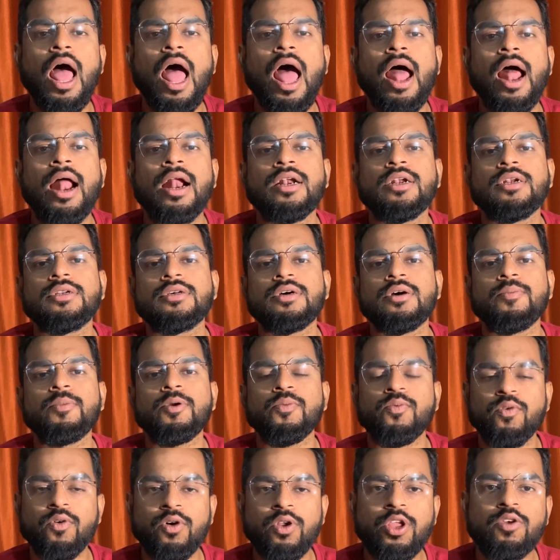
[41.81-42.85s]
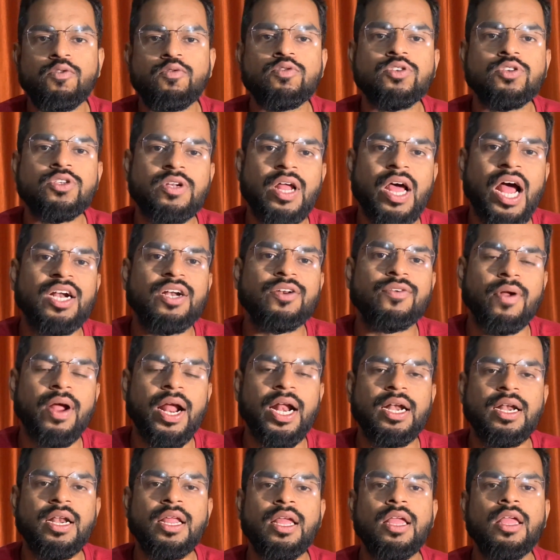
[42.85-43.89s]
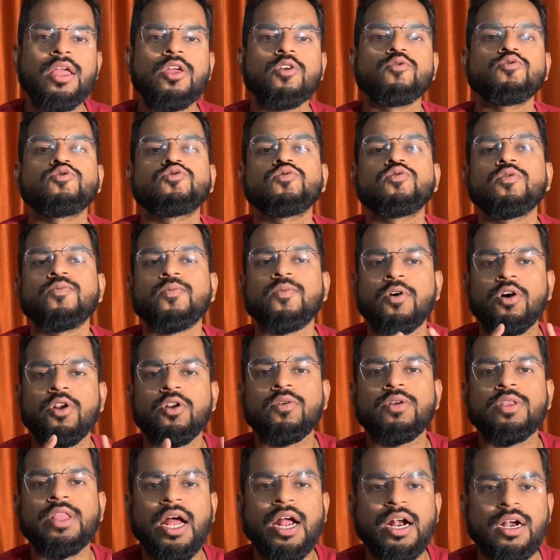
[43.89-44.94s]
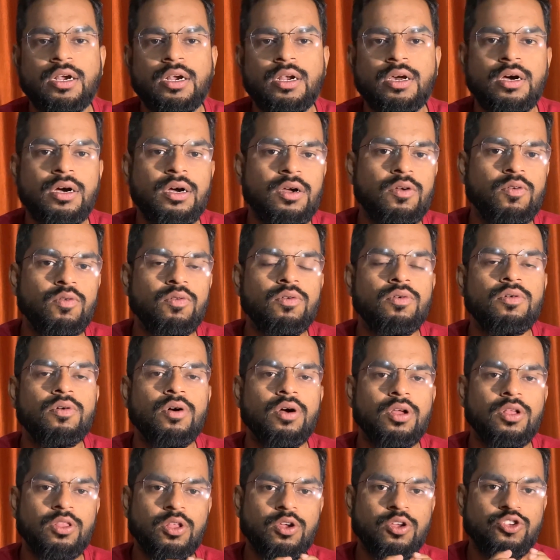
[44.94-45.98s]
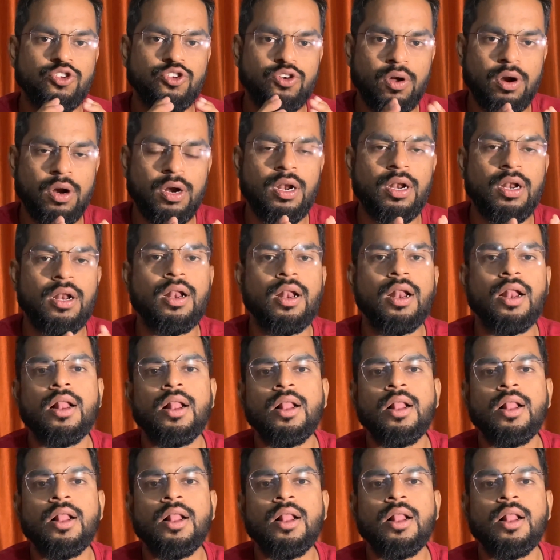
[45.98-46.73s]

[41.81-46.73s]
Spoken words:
And before you start writing, you should follow that the journal